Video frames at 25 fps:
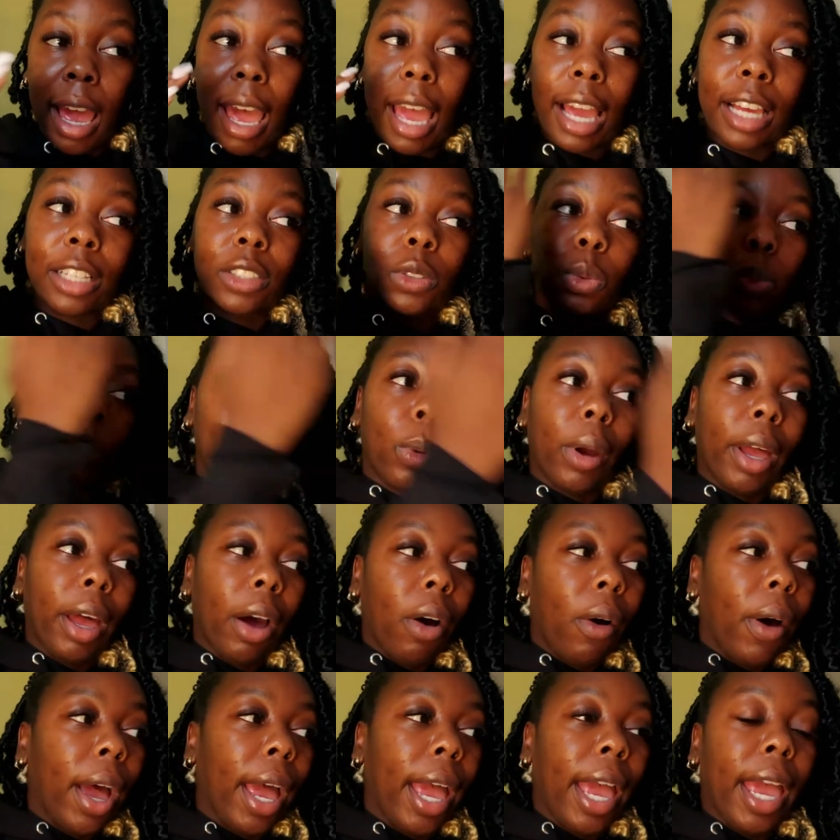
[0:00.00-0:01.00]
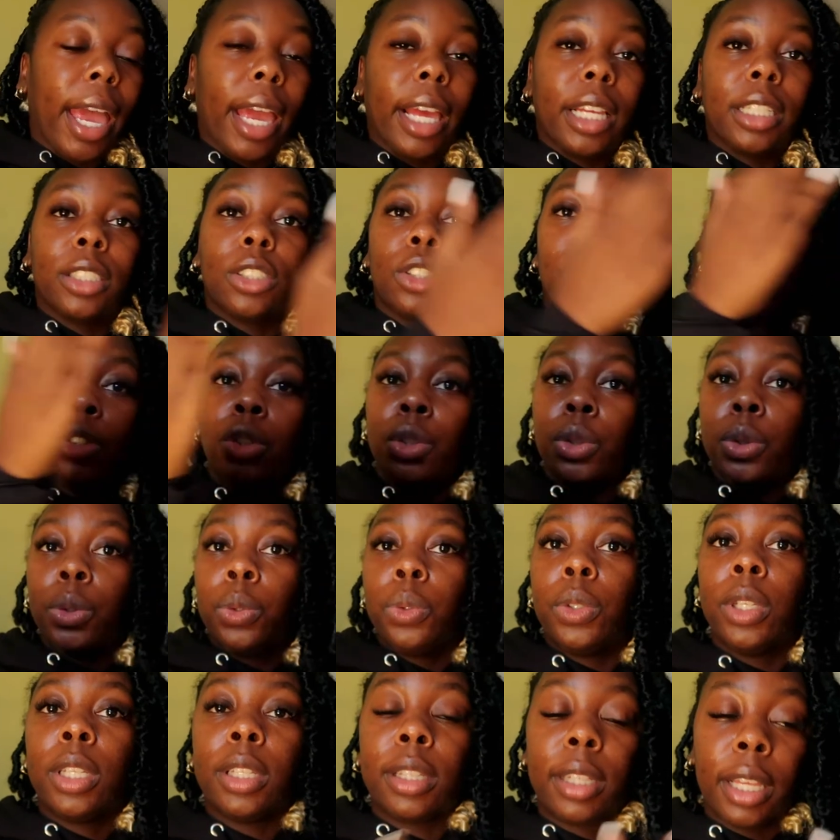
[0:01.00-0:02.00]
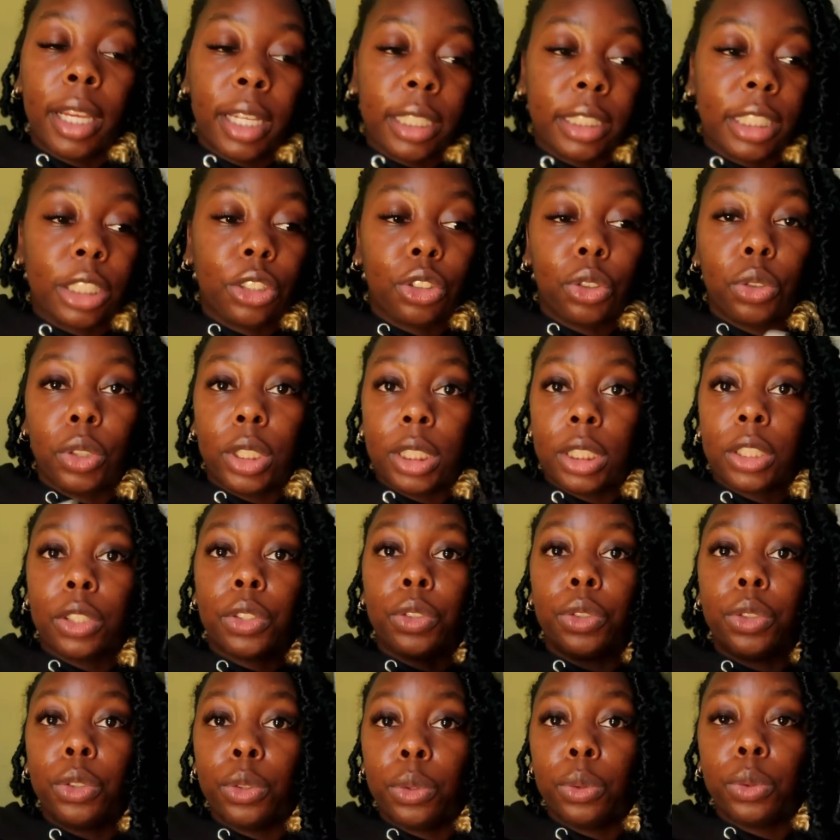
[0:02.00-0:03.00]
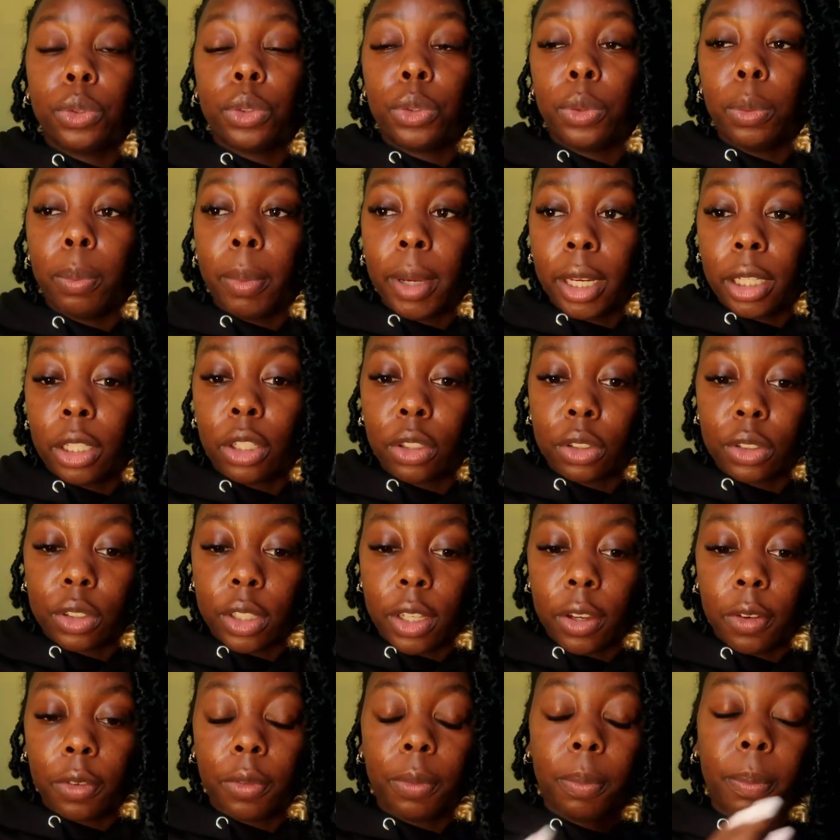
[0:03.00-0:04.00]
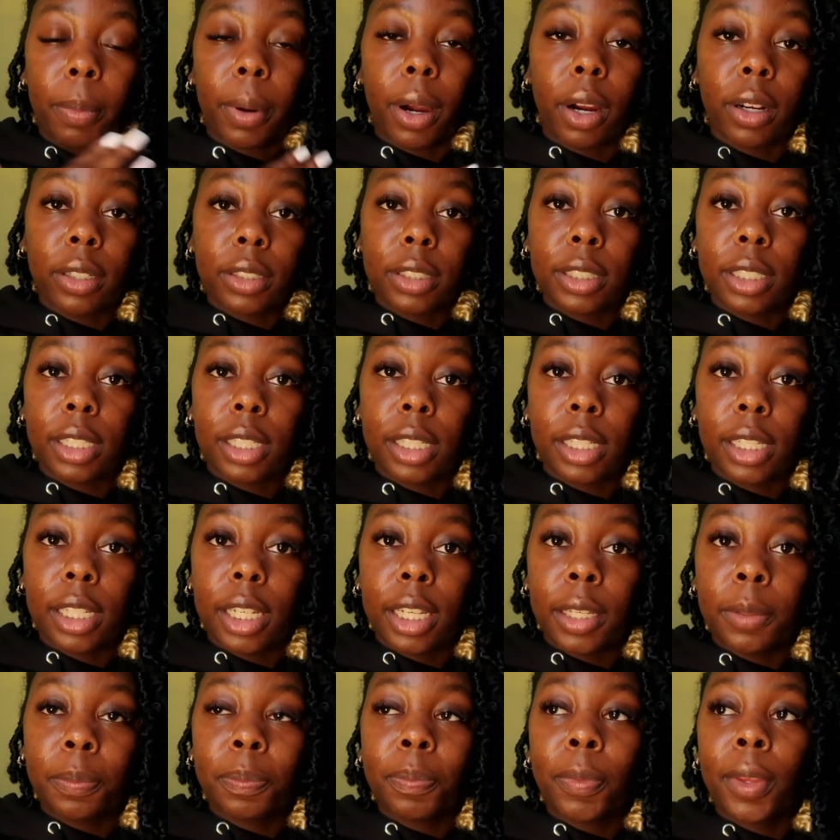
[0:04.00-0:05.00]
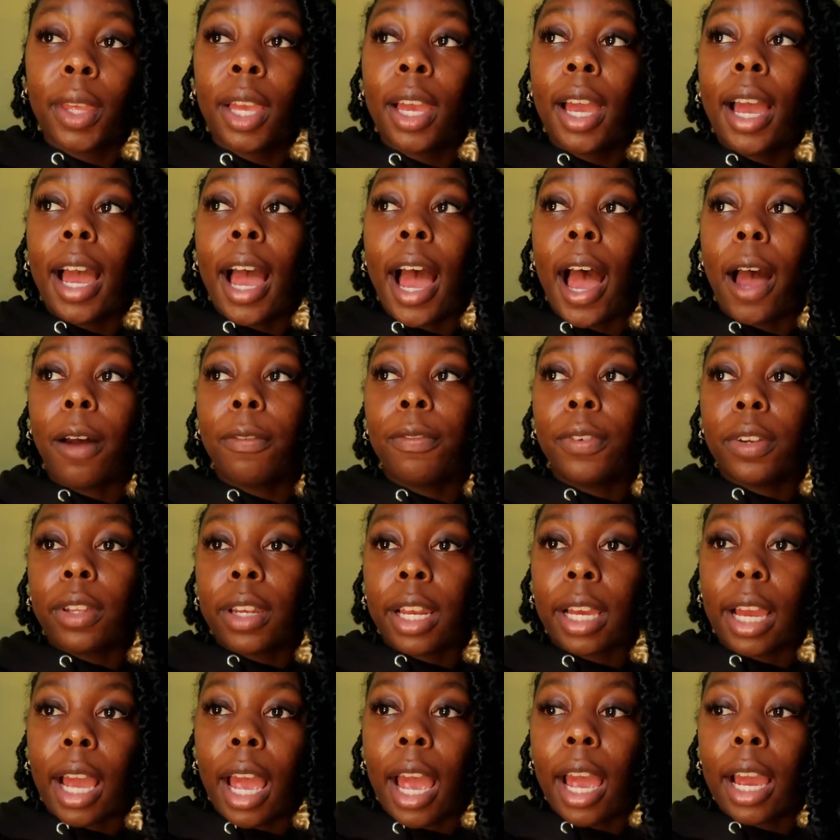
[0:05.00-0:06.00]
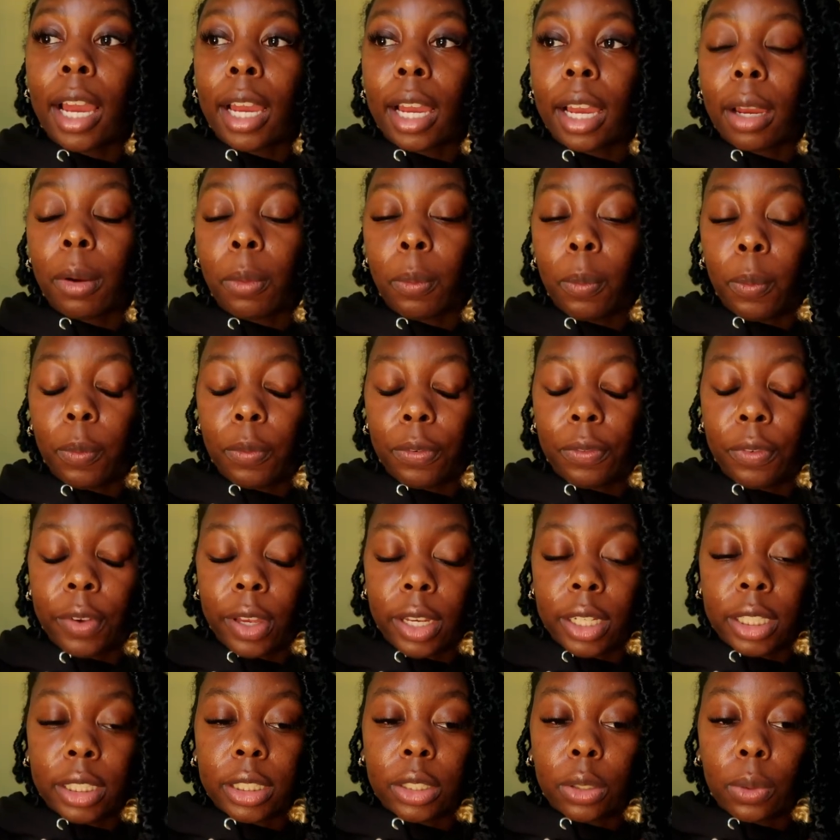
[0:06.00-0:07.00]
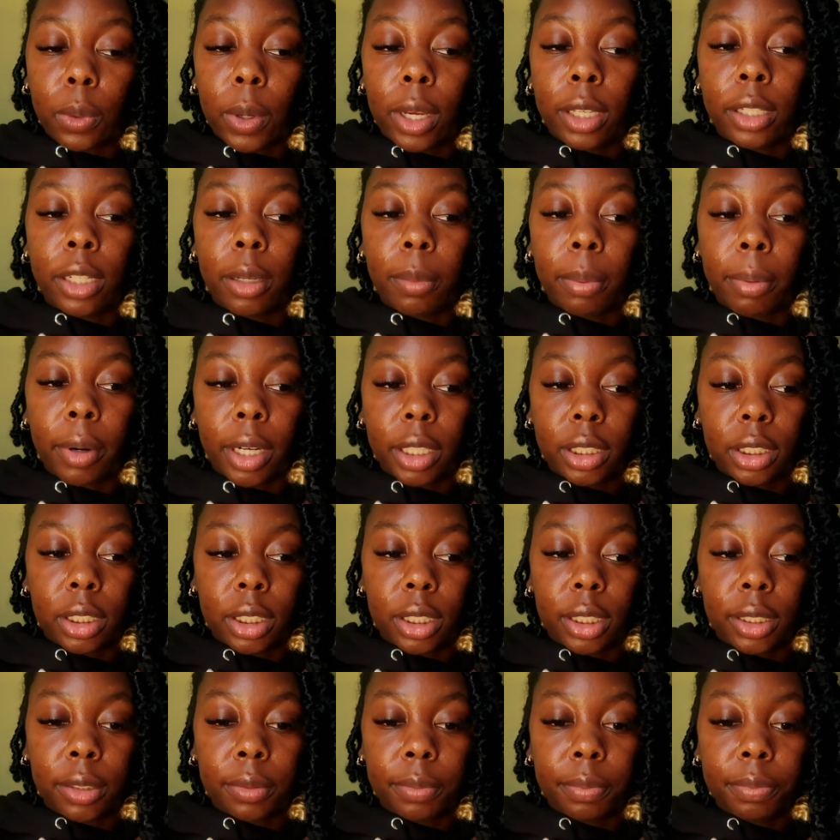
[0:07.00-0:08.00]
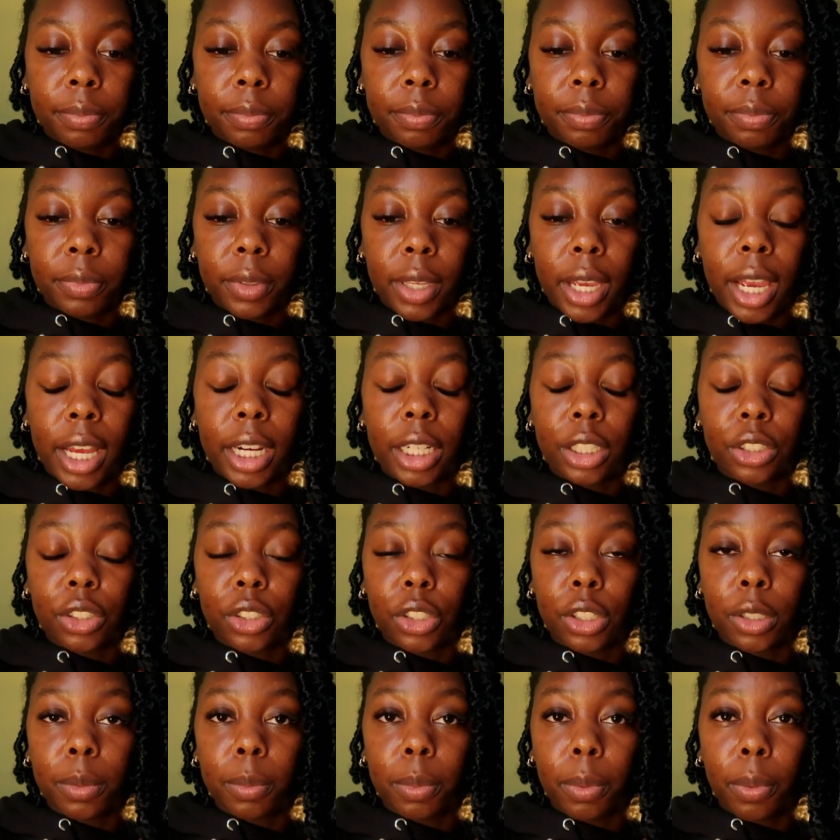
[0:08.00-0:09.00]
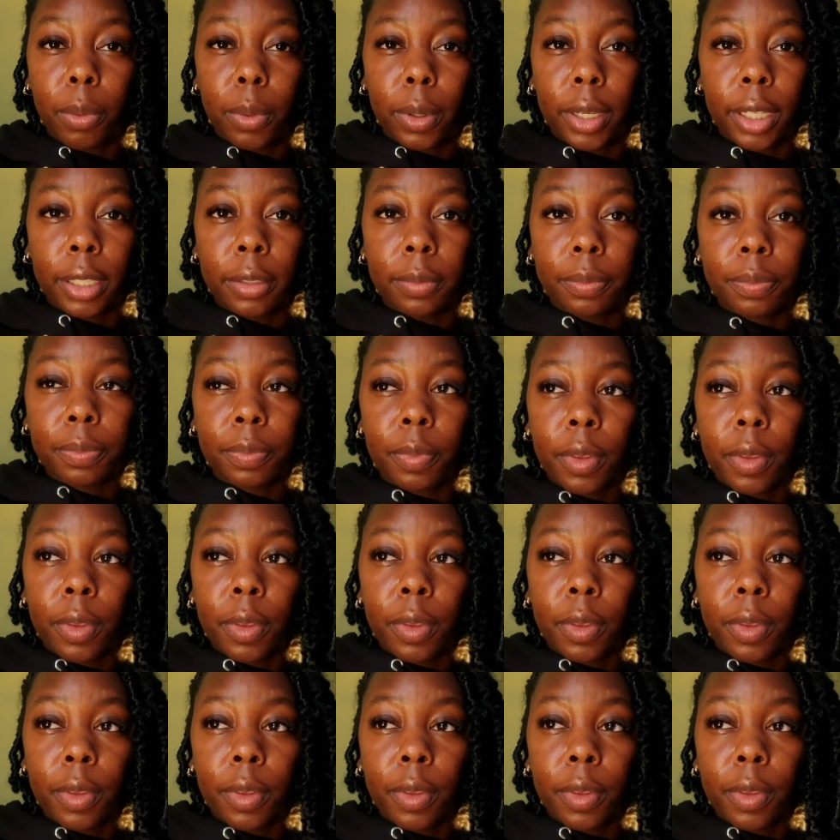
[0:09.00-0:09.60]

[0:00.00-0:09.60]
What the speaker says: As well as do the things that you need to do to better yourself. Personally, I feel like I had fell into a depression at a certain point.